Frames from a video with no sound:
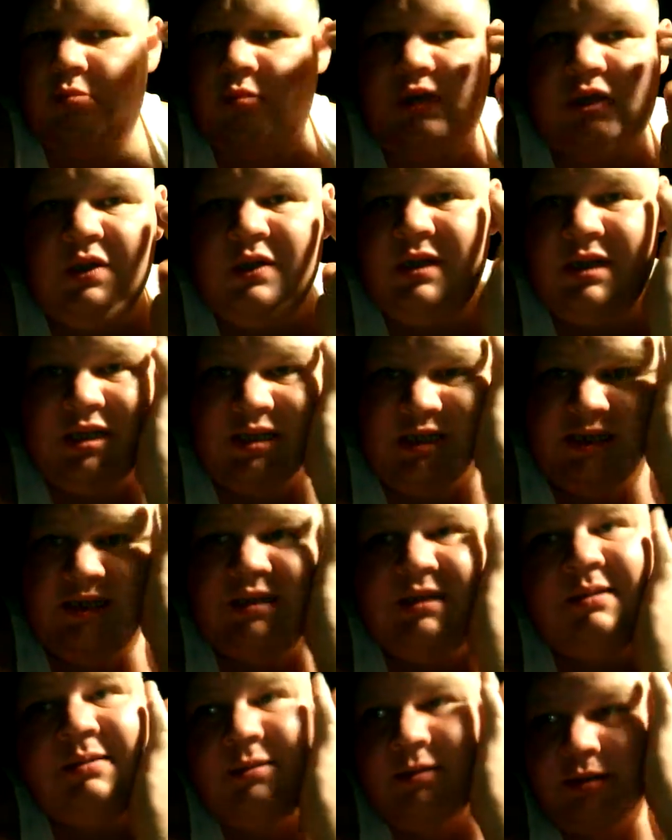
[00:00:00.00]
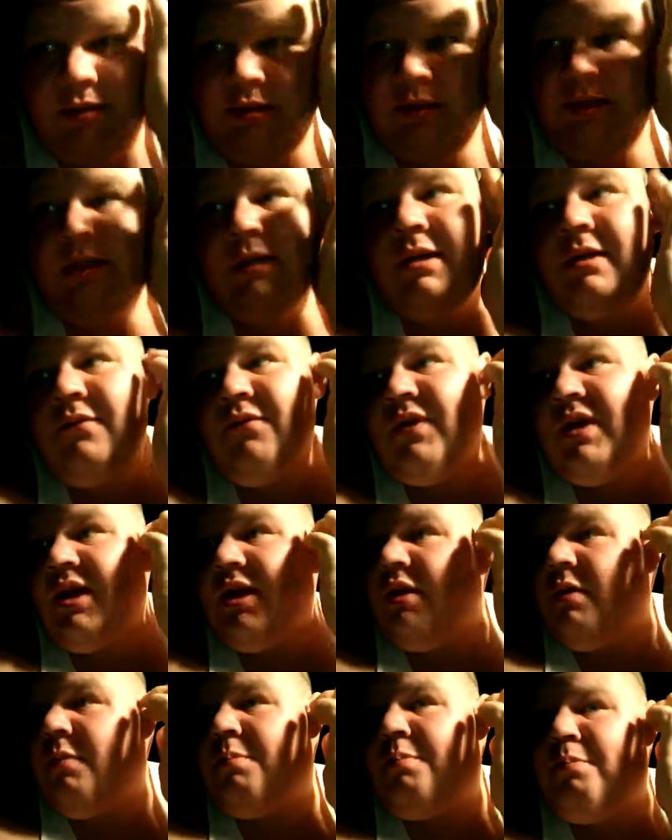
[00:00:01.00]
doing this
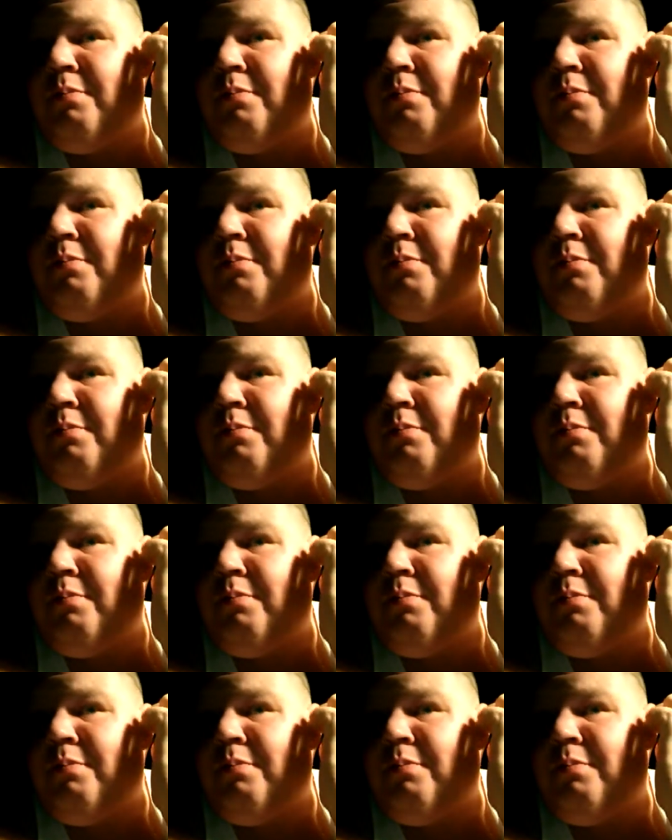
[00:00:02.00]
video.